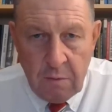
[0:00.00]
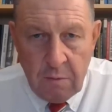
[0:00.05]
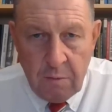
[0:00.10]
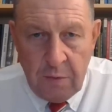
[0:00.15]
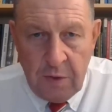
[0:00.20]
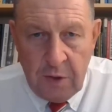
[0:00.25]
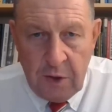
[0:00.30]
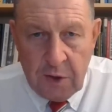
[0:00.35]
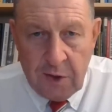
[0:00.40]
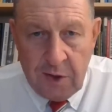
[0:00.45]

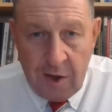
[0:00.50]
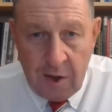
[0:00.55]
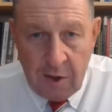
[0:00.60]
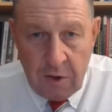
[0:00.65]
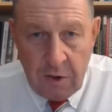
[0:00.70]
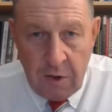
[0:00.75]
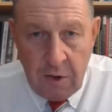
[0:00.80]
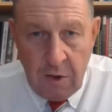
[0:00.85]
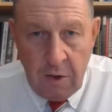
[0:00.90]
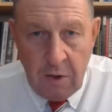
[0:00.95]
Damage was
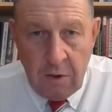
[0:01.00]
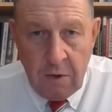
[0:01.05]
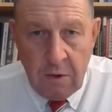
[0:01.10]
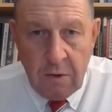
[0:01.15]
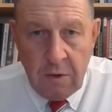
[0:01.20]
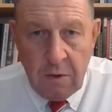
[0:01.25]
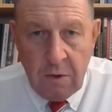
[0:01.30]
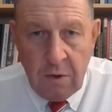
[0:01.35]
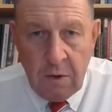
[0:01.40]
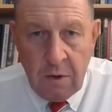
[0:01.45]
caused
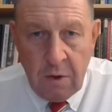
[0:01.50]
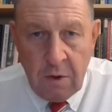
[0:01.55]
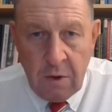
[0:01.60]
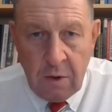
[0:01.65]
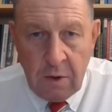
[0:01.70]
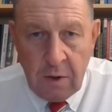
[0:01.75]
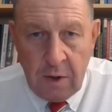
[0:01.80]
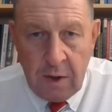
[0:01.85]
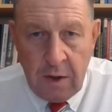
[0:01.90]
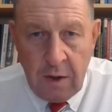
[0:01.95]
to
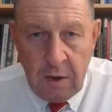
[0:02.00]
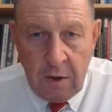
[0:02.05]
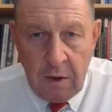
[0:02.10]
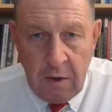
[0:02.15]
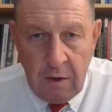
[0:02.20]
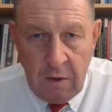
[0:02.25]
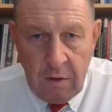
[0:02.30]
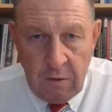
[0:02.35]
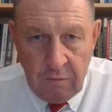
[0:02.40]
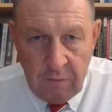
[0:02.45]
administrative
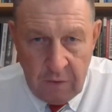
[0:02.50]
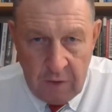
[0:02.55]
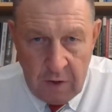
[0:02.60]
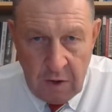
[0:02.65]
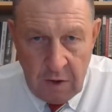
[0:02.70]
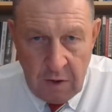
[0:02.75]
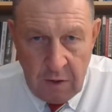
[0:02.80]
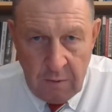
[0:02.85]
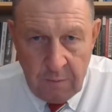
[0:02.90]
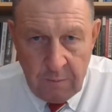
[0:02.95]
buildings at
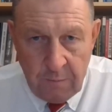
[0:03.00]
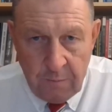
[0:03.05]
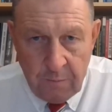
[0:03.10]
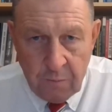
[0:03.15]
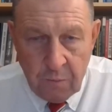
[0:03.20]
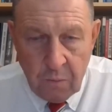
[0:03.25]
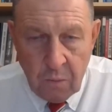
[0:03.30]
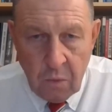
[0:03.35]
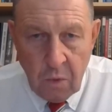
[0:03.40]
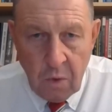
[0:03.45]
several
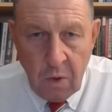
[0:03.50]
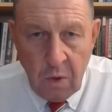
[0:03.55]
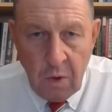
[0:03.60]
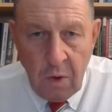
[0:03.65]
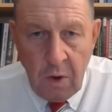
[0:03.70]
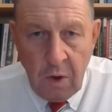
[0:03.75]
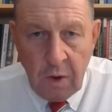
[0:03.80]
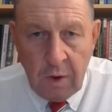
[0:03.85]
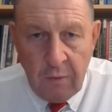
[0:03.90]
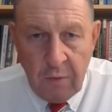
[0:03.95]
military air
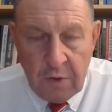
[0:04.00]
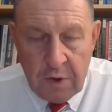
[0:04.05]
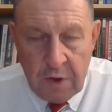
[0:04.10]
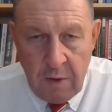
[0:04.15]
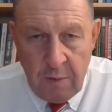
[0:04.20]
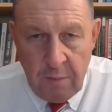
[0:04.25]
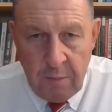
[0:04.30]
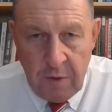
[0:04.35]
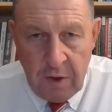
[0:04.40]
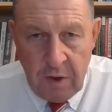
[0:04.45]
bases.
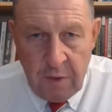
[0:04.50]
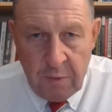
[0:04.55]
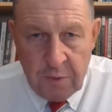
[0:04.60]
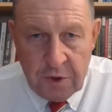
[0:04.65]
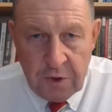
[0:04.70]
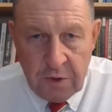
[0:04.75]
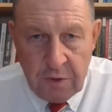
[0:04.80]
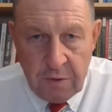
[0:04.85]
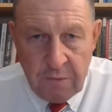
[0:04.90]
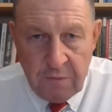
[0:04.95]
There are
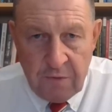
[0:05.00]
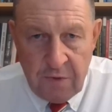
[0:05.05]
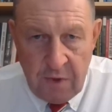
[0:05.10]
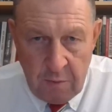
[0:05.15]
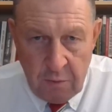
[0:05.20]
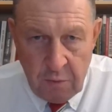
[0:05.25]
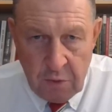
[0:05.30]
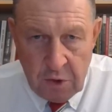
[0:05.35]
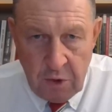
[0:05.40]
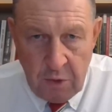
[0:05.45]
no
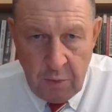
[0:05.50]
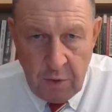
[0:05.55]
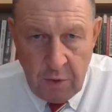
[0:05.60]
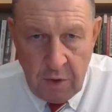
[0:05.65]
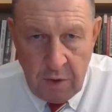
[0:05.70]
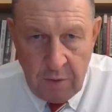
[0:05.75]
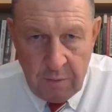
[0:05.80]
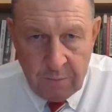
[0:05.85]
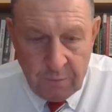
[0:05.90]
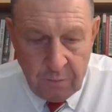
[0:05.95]
destroyed planes
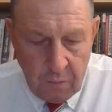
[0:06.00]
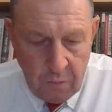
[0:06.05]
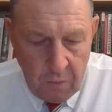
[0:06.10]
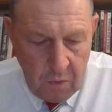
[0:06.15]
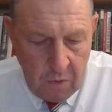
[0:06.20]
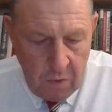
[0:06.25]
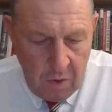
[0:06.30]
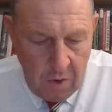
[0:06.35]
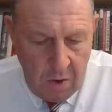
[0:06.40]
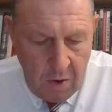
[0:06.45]
or
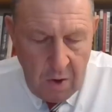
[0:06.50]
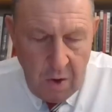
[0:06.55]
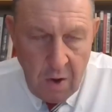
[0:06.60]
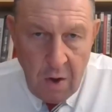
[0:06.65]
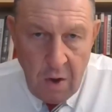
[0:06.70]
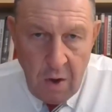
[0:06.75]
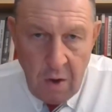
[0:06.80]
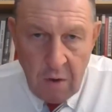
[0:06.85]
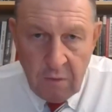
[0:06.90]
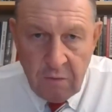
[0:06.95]
serious military
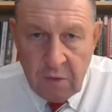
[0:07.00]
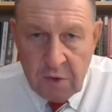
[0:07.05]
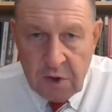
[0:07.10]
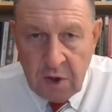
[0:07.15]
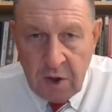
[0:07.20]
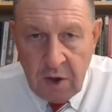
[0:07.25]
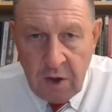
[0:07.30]
assets.